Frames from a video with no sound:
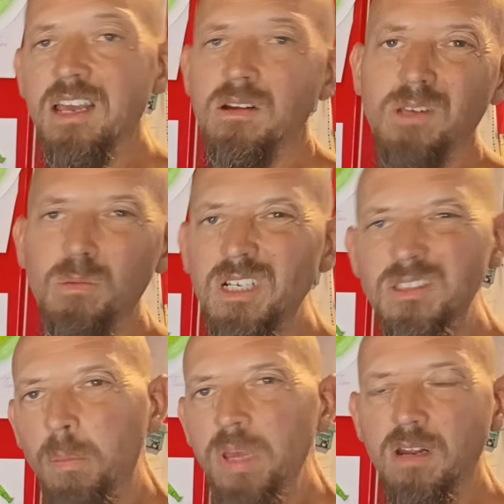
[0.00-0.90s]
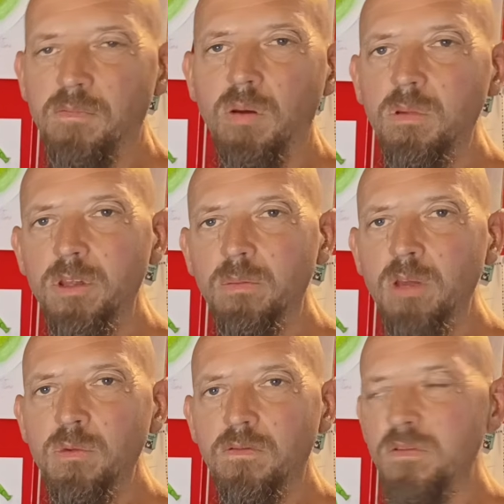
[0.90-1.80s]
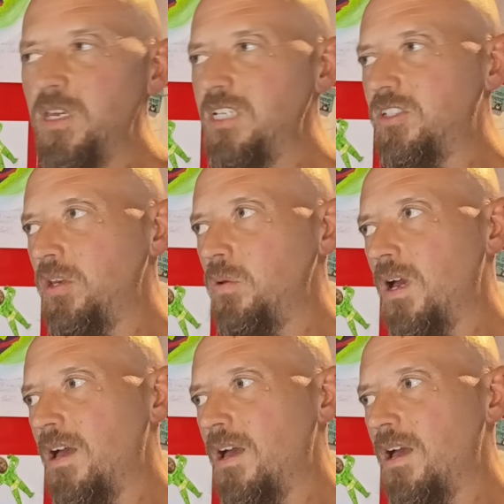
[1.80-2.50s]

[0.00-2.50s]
And I was like, well, it's not a big enough problem at the moment for me to